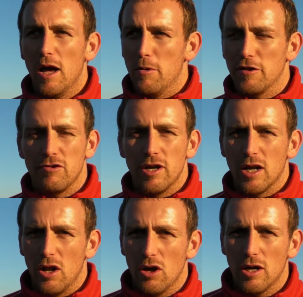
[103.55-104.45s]
about three
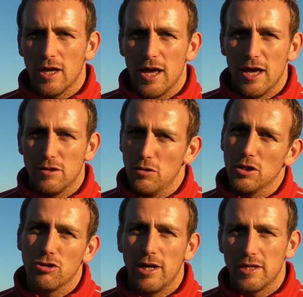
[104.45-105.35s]
o'clock uh, do the
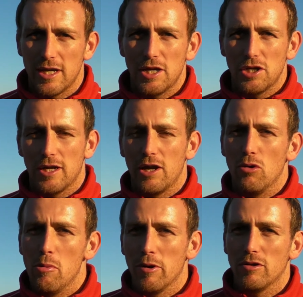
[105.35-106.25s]
training session get
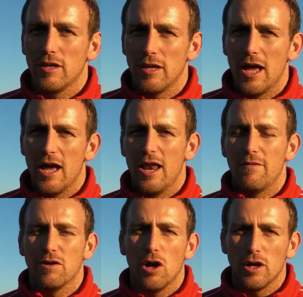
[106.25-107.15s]
home about uh,
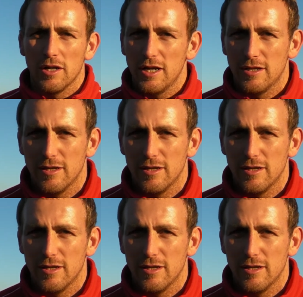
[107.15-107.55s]
11 o'clock at night